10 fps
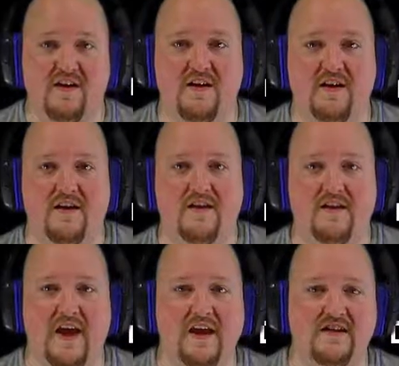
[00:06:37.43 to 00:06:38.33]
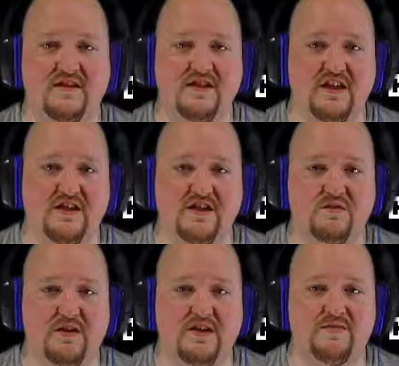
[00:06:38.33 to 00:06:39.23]
they had such a
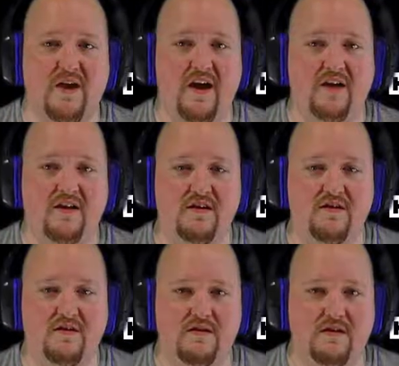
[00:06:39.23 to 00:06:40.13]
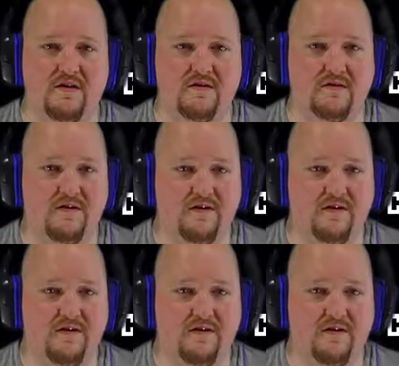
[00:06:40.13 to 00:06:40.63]
sweet smile. Oh!